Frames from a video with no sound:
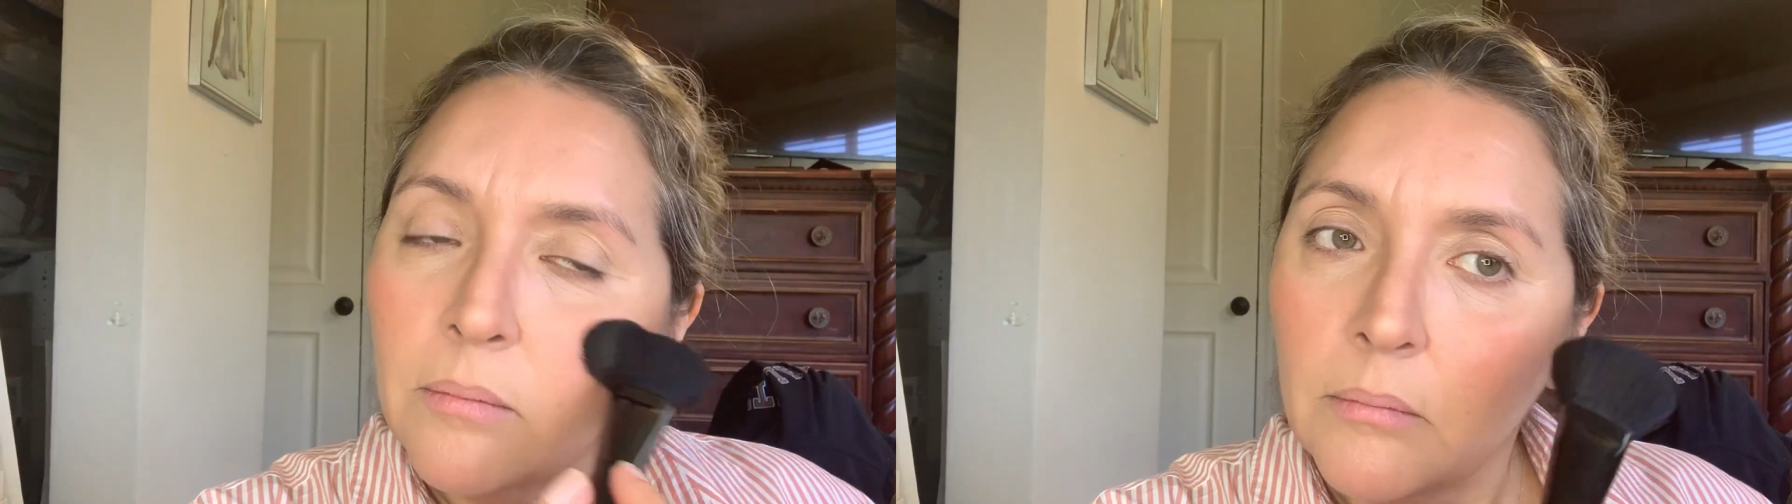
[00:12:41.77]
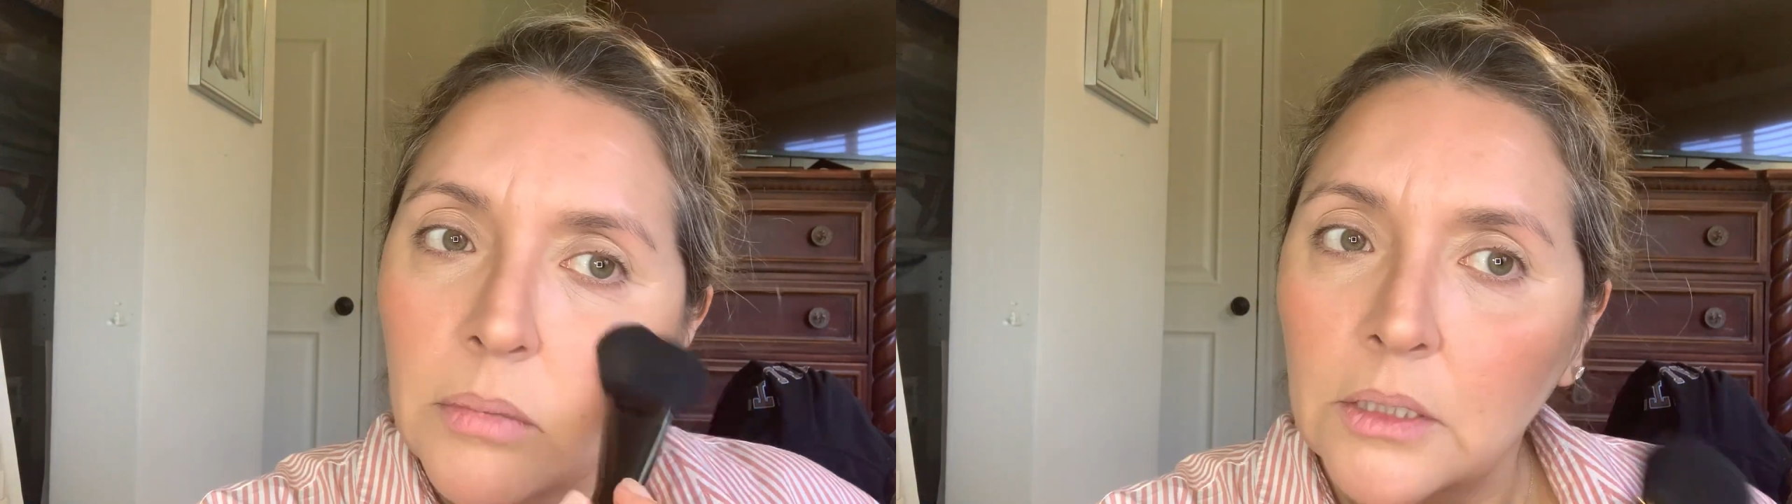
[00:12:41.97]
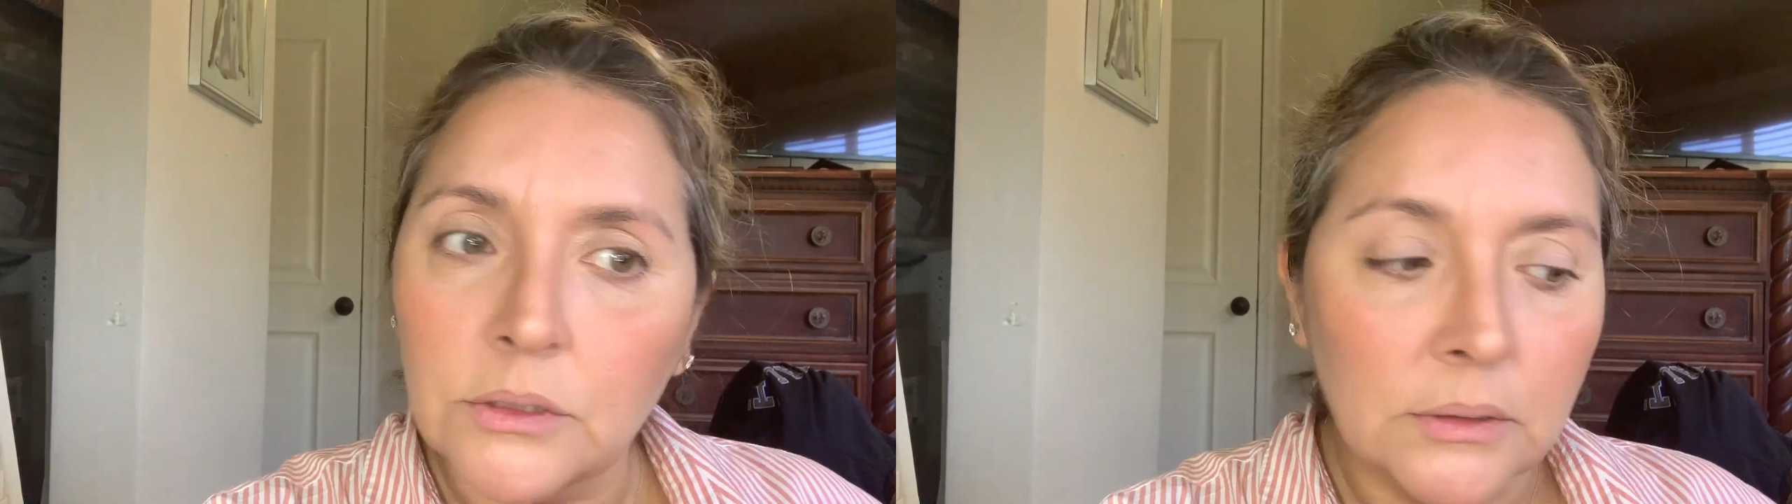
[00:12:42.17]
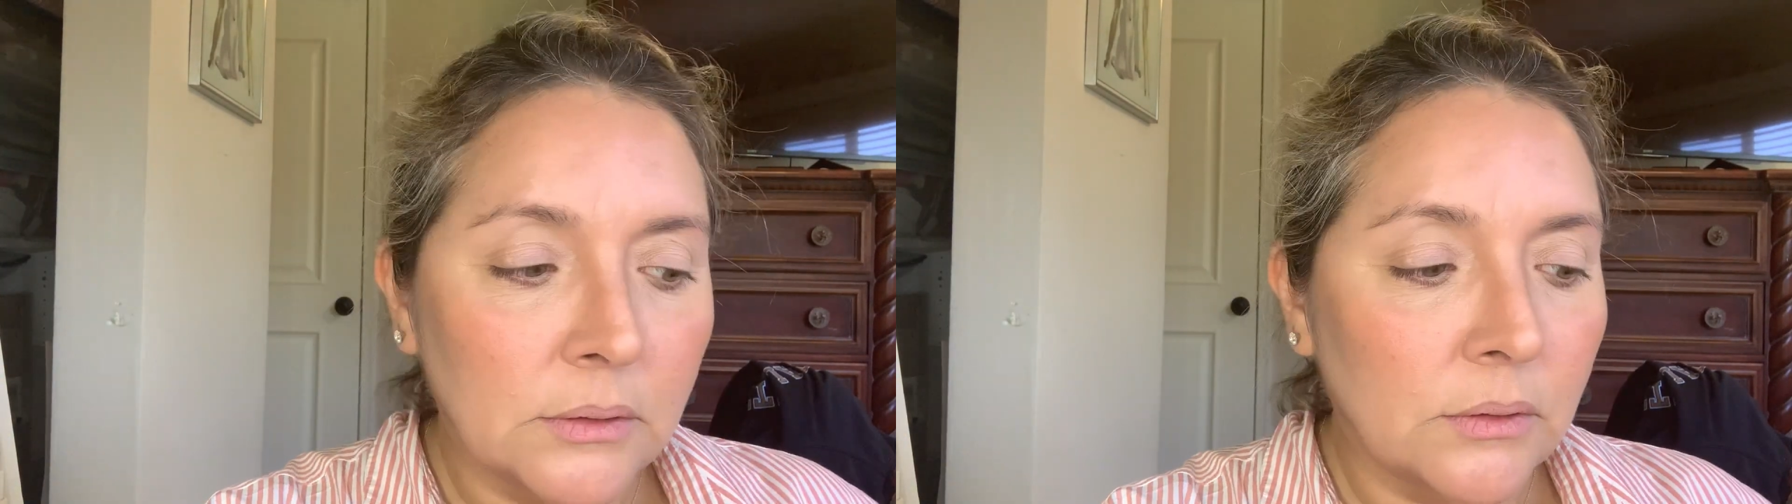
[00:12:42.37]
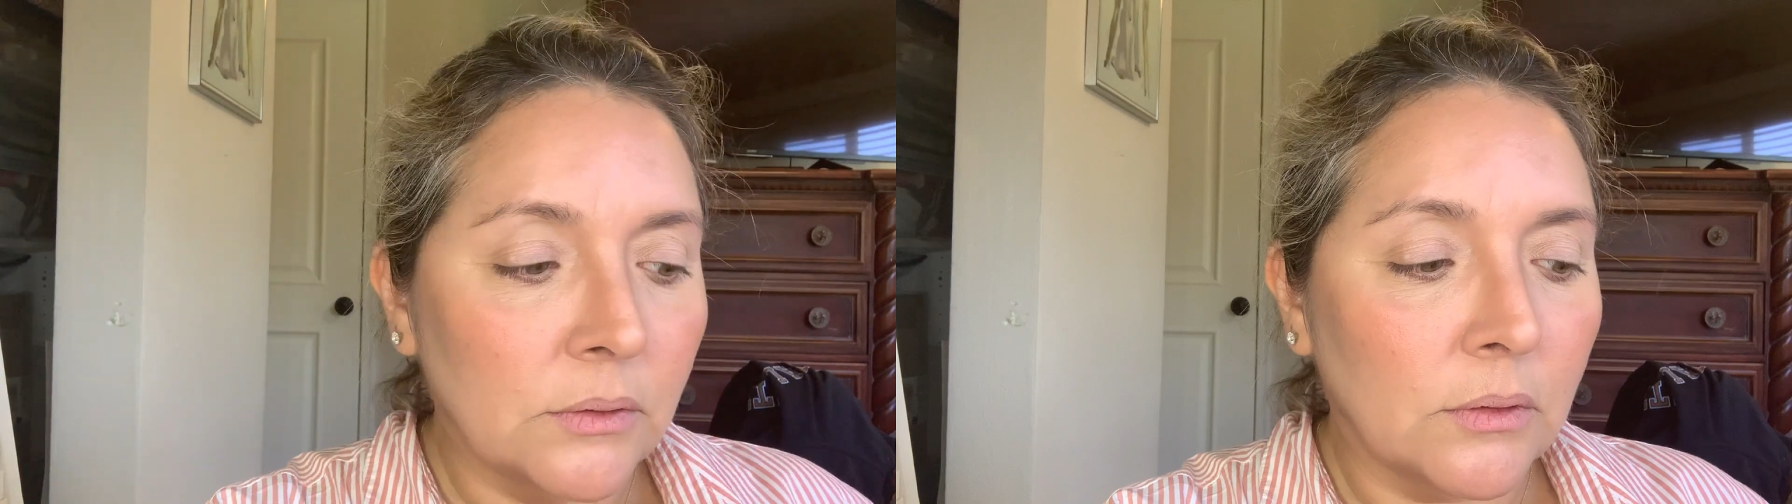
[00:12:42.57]
blushes,
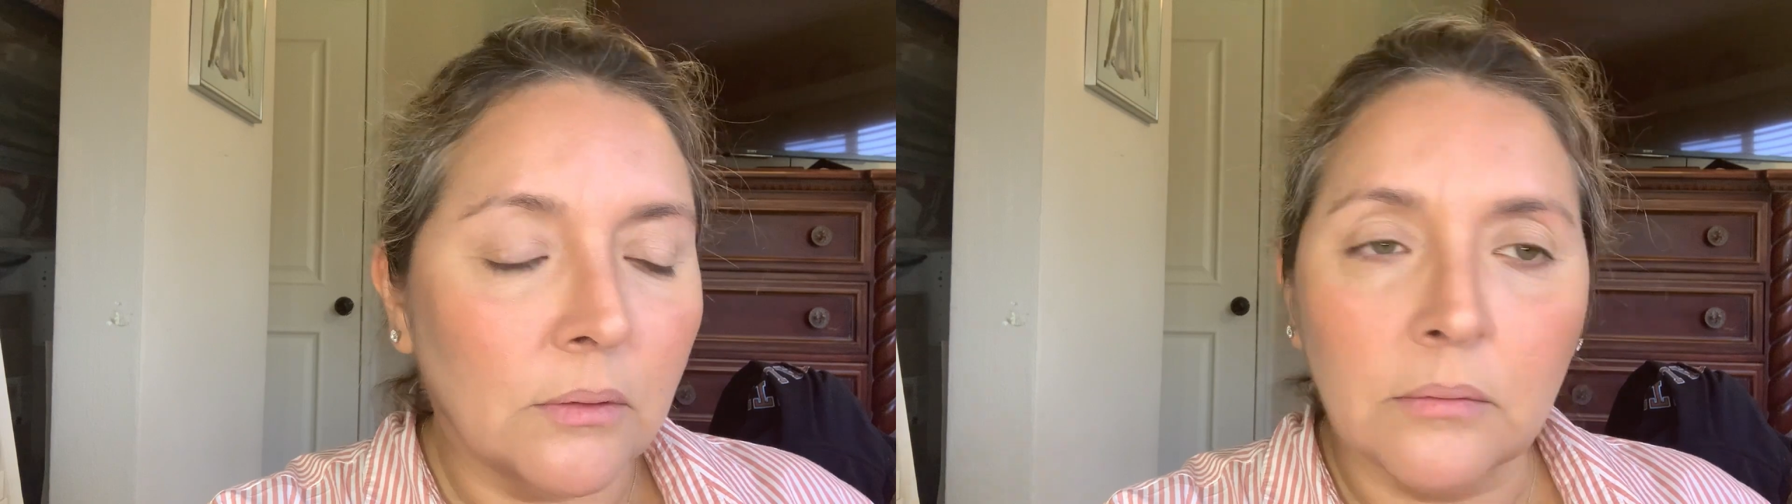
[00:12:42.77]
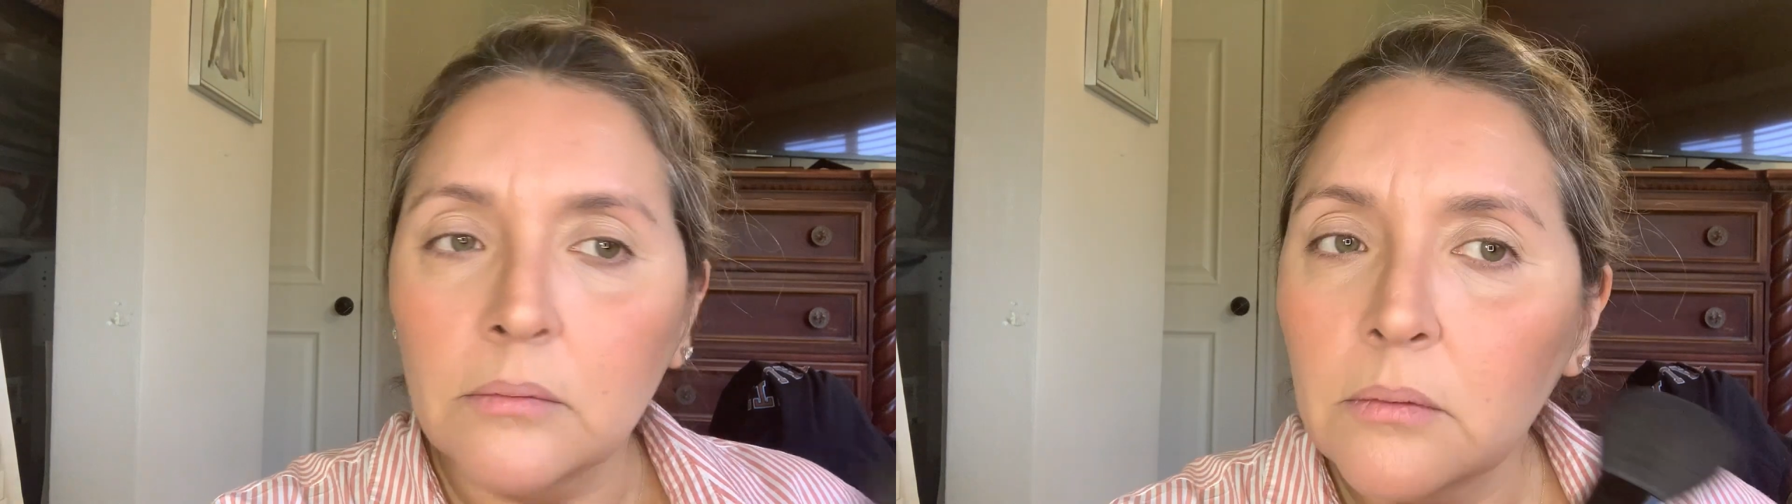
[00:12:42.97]
so